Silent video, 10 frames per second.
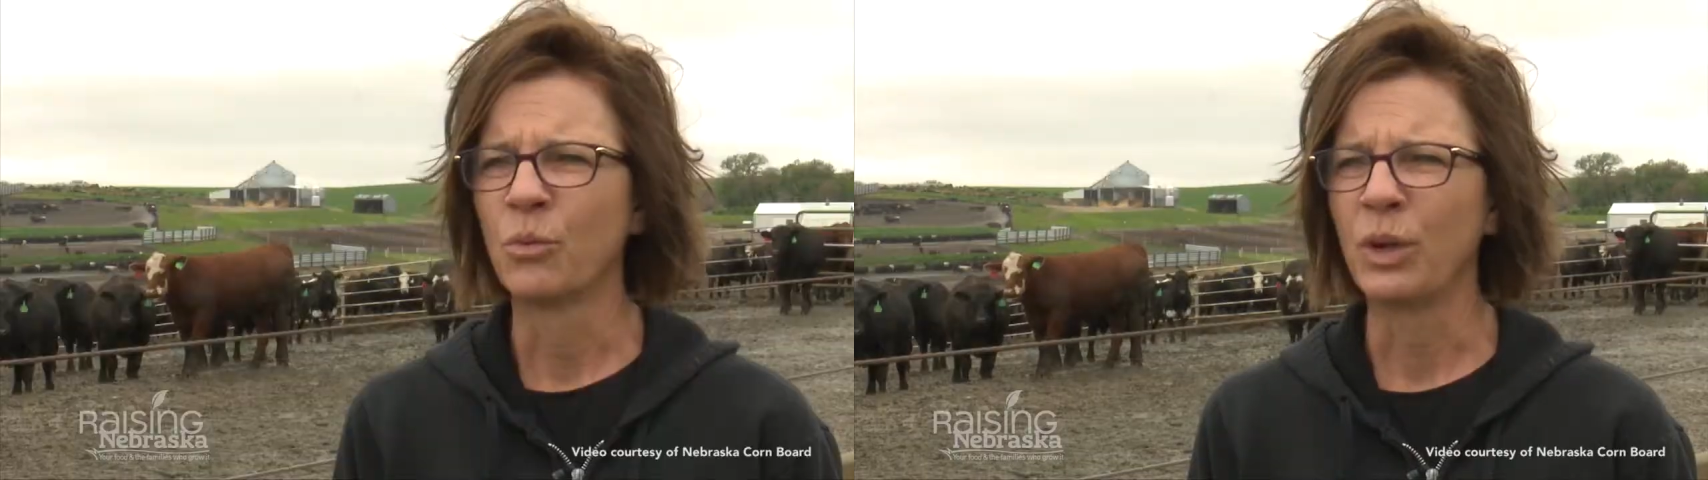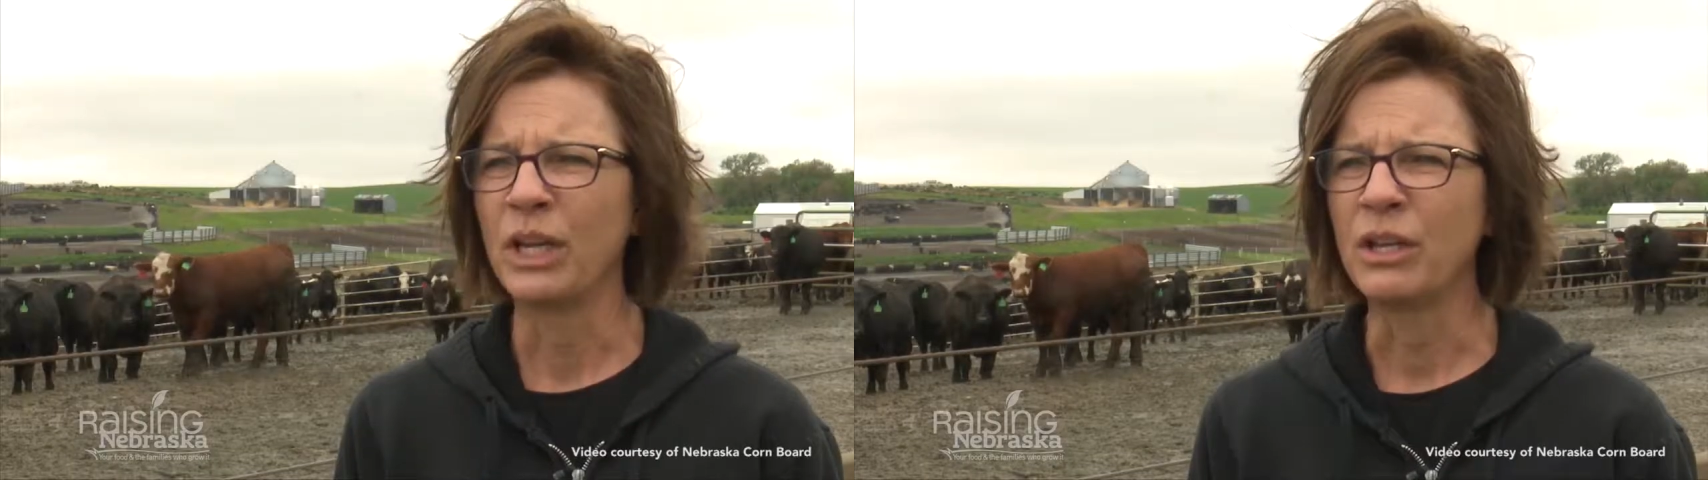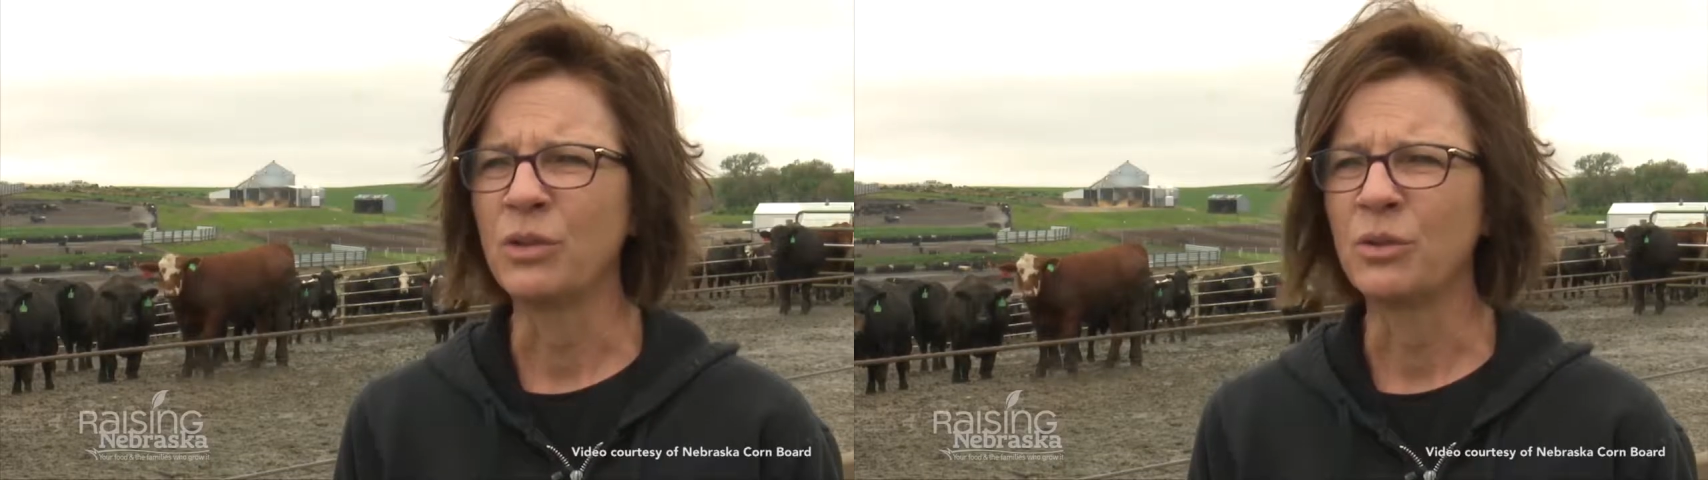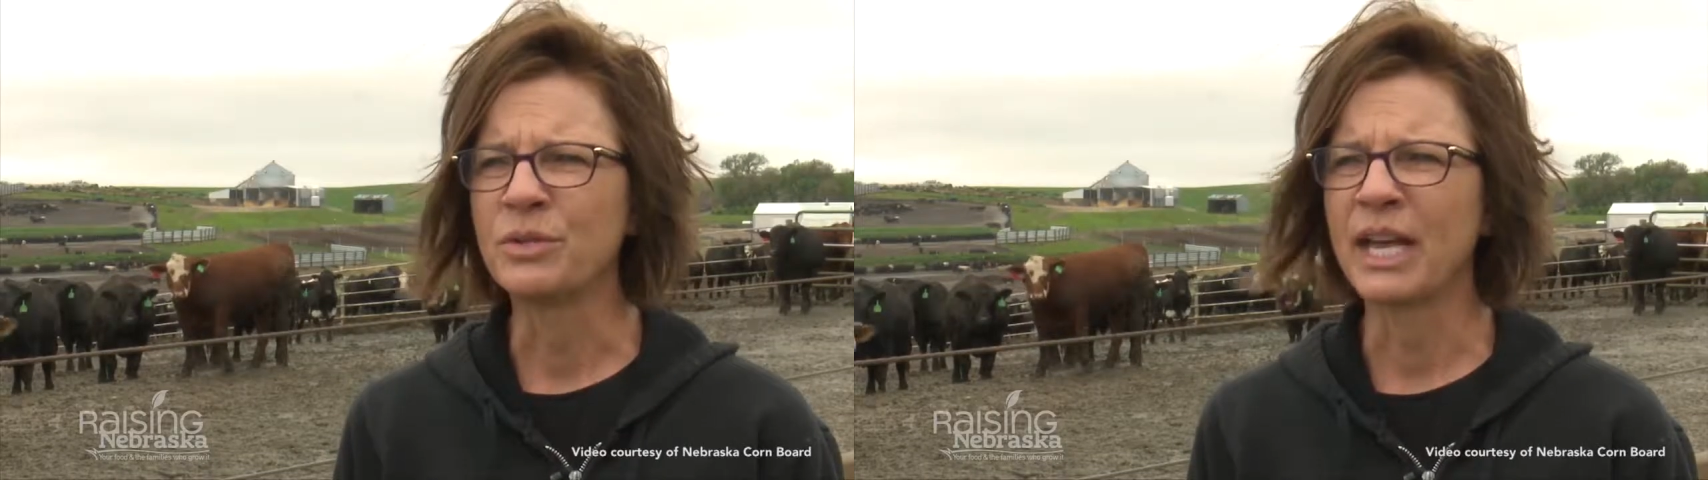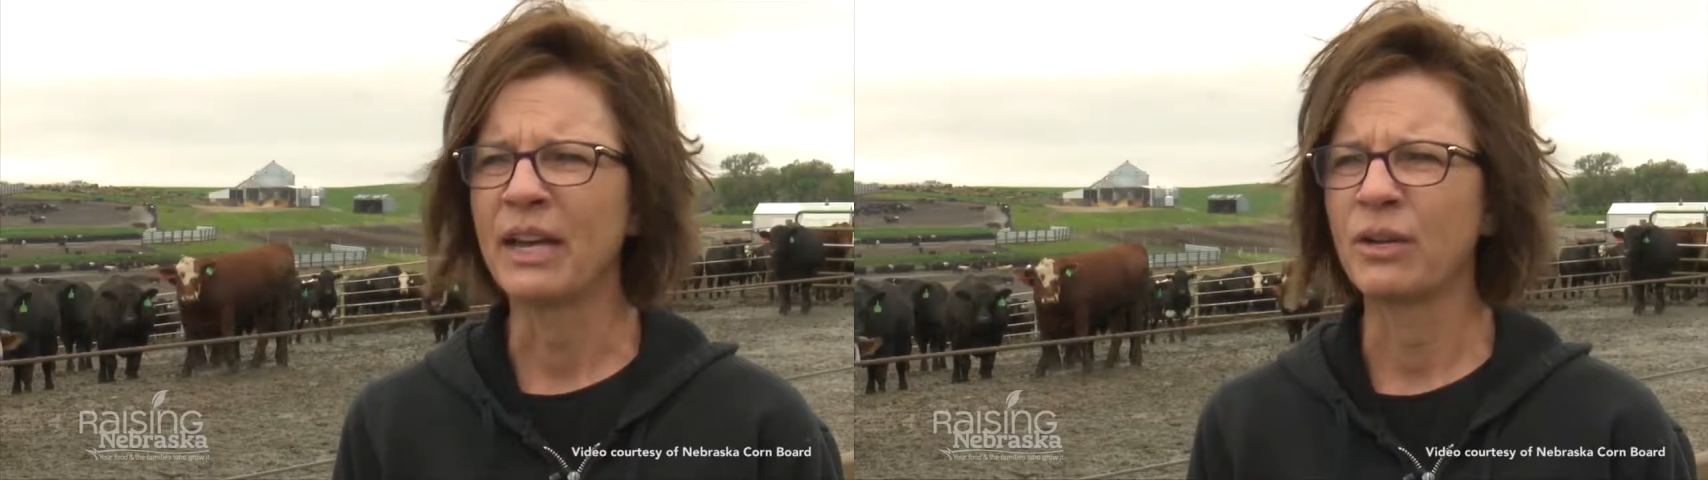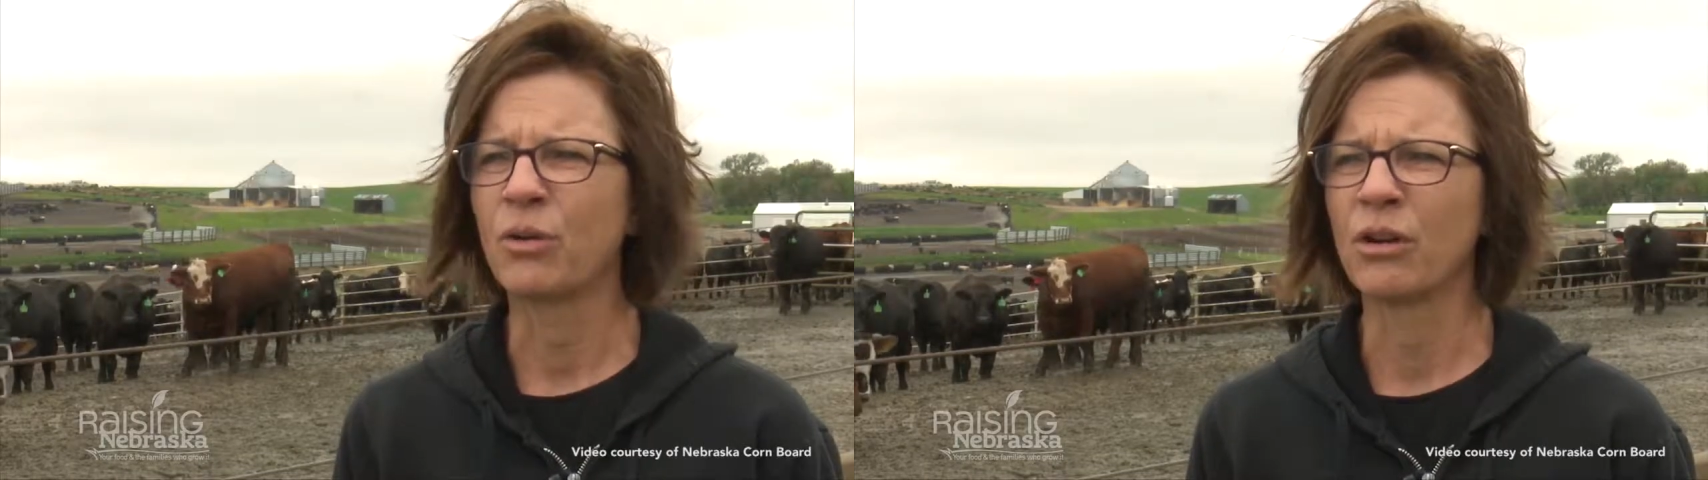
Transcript: We use added